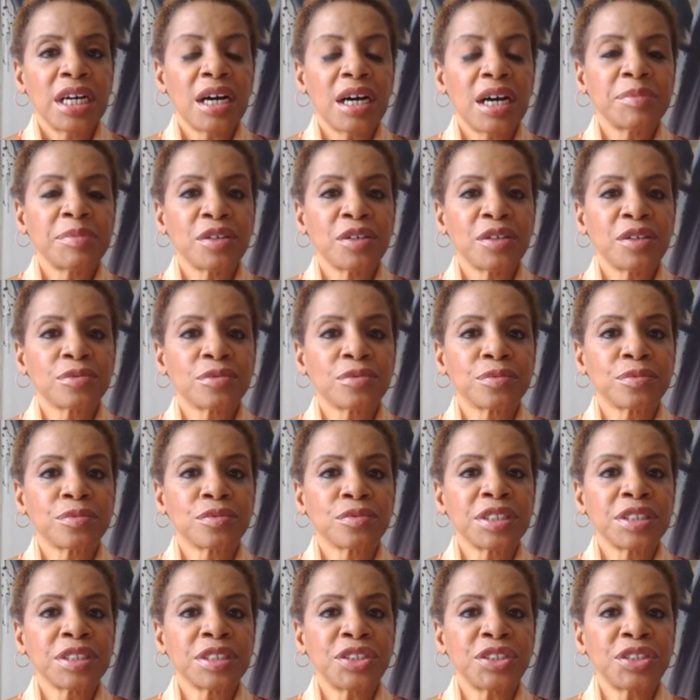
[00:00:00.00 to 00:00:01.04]
um,
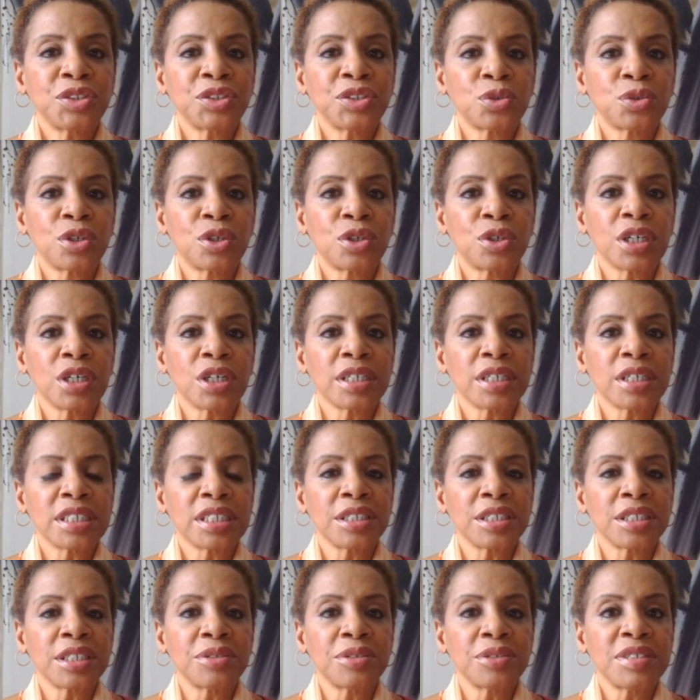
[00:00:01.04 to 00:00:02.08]
restore,
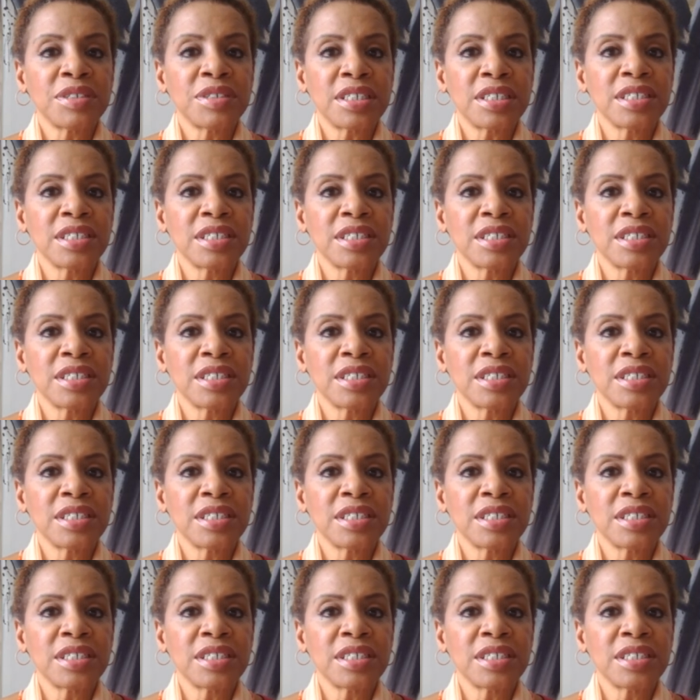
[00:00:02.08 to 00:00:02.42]
you know,